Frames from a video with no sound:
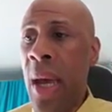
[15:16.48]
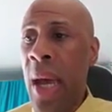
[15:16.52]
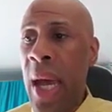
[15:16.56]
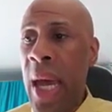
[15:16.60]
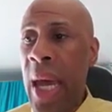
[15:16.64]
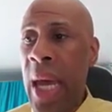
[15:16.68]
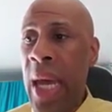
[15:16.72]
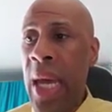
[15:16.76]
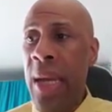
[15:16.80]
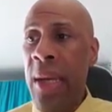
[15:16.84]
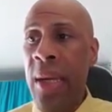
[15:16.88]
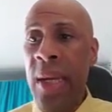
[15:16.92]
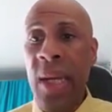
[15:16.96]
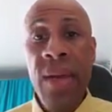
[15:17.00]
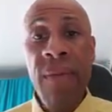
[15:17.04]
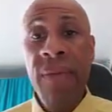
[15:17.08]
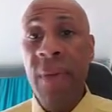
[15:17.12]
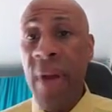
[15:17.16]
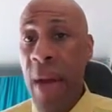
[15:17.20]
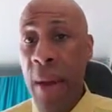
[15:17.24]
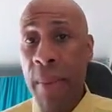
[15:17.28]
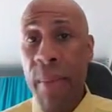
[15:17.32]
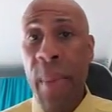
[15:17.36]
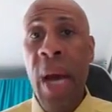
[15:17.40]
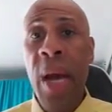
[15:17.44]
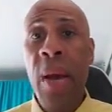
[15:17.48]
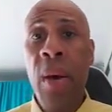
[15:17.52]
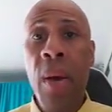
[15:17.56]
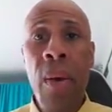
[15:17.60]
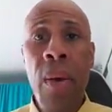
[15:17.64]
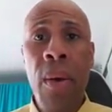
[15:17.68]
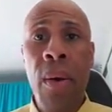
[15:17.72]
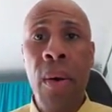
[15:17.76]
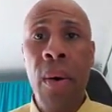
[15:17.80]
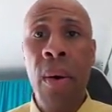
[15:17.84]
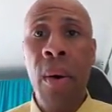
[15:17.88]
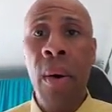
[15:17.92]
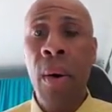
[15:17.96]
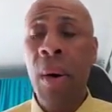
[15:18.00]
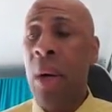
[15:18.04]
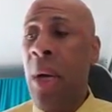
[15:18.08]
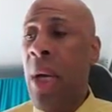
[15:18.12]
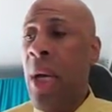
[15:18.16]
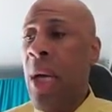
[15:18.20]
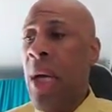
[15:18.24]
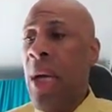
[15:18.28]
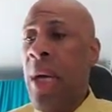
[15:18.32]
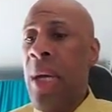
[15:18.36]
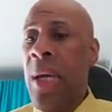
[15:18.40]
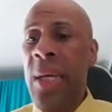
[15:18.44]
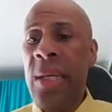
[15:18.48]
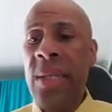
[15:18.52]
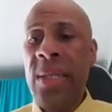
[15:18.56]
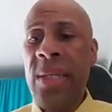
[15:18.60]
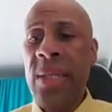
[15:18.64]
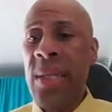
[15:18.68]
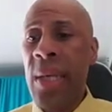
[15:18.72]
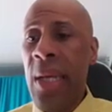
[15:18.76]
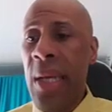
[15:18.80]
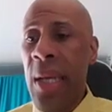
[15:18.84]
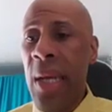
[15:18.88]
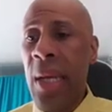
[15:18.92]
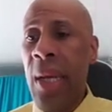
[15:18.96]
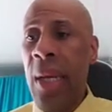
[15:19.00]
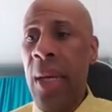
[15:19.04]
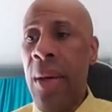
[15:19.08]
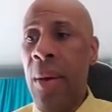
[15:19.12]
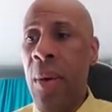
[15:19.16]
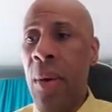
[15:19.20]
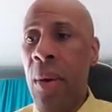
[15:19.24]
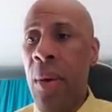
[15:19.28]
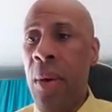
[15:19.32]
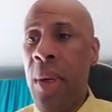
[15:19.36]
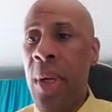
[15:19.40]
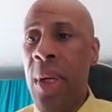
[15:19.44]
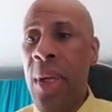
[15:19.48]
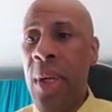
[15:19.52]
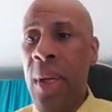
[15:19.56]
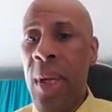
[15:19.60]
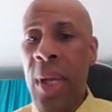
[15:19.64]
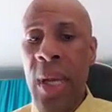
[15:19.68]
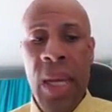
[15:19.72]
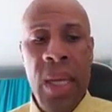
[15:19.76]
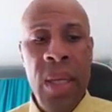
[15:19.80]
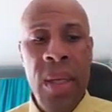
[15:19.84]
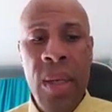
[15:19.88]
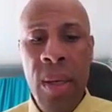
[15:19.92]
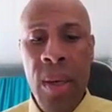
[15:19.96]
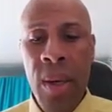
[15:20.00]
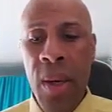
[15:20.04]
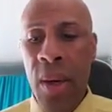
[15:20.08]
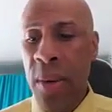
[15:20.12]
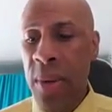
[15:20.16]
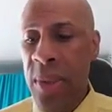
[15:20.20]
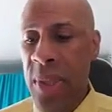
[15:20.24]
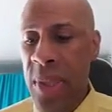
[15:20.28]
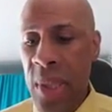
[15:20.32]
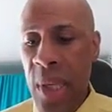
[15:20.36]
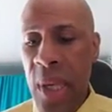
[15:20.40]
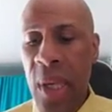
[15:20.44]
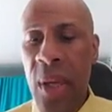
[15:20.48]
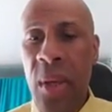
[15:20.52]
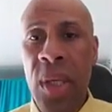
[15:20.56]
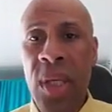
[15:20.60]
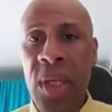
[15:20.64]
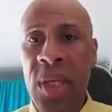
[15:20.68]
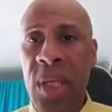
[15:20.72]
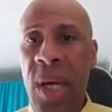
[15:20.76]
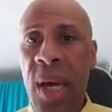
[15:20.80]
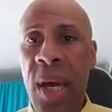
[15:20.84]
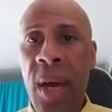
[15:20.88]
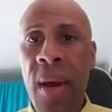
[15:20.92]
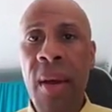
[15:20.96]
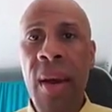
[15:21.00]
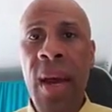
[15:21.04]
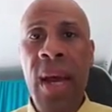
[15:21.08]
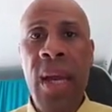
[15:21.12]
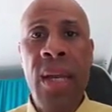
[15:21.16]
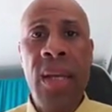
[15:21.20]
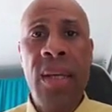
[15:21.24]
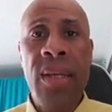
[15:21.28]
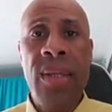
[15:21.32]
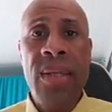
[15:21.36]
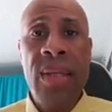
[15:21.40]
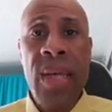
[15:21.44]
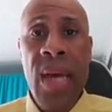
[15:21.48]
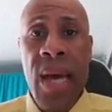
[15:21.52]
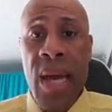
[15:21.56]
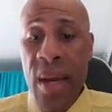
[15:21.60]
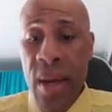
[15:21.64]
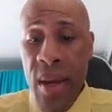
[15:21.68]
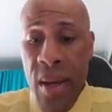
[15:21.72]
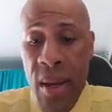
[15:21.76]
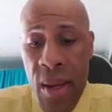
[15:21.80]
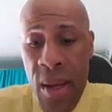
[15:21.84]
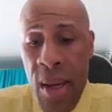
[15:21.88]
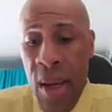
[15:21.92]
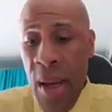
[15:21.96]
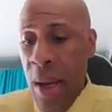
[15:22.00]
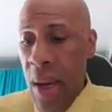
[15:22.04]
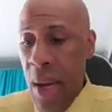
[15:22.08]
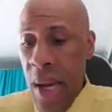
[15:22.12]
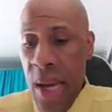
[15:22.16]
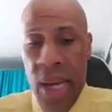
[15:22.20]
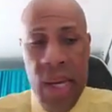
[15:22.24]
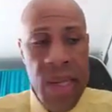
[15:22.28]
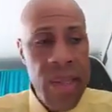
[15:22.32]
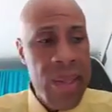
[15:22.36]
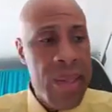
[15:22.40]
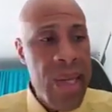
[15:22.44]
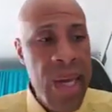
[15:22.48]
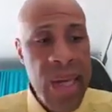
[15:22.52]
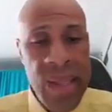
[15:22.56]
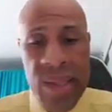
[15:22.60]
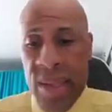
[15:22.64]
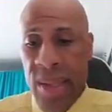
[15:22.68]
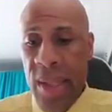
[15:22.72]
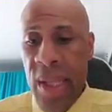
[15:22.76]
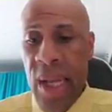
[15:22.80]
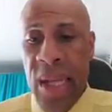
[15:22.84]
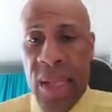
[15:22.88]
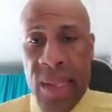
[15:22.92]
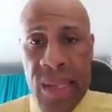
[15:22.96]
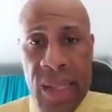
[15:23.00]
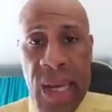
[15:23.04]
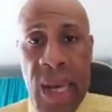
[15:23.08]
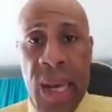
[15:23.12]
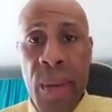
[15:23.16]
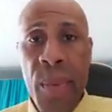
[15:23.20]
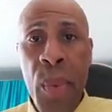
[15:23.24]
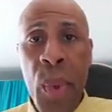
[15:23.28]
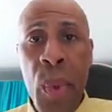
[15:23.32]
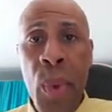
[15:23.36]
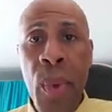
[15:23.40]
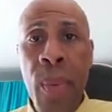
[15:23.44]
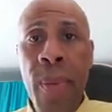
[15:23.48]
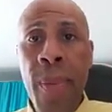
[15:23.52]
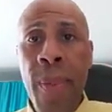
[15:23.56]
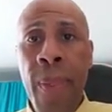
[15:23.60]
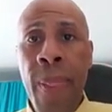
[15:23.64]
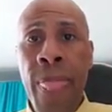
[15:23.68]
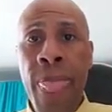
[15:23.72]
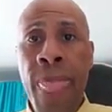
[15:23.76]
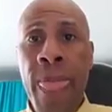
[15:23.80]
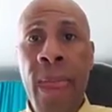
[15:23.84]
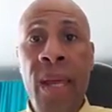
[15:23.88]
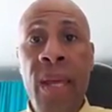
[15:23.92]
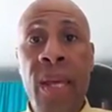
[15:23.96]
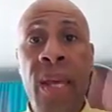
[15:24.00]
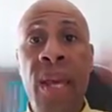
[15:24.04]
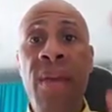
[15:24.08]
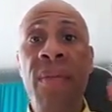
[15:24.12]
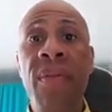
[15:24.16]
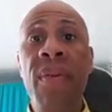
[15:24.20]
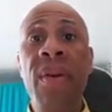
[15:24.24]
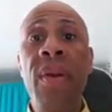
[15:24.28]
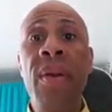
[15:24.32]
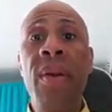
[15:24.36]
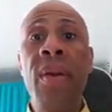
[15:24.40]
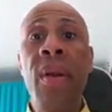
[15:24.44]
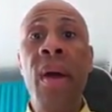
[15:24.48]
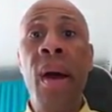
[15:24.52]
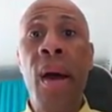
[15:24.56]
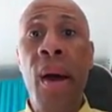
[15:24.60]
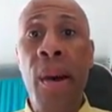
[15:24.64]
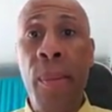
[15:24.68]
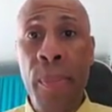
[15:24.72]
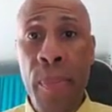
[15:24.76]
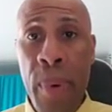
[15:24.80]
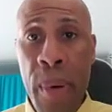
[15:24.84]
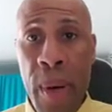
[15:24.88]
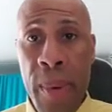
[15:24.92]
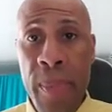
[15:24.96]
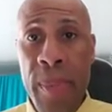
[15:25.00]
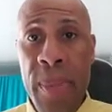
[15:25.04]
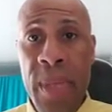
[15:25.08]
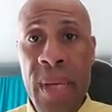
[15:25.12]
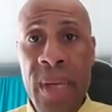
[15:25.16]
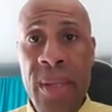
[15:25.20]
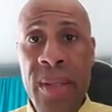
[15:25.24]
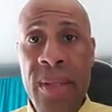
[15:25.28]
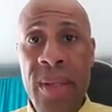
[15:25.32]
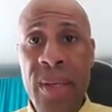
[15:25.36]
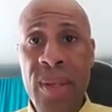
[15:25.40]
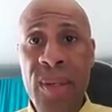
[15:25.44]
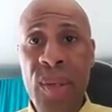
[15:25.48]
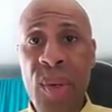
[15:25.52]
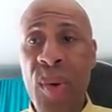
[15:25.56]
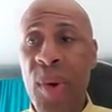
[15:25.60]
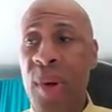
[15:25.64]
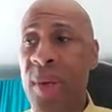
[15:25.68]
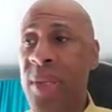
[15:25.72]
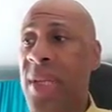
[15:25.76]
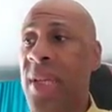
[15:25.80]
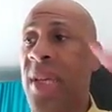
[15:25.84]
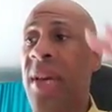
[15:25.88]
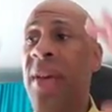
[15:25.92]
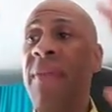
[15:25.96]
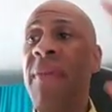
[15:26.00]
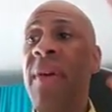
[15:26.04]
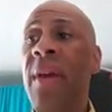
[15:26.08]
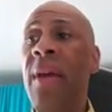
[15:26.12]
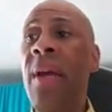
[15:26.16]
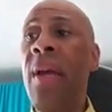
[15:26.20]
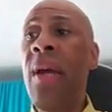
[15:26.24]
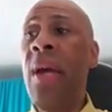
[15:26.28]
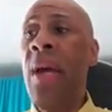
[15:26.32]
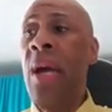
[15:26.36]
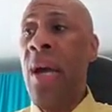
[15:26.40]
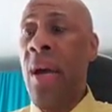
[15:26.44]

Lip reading: And even at my own hall, he's sitting on a chair, and he's at a desk like table, giving a public discourse, giving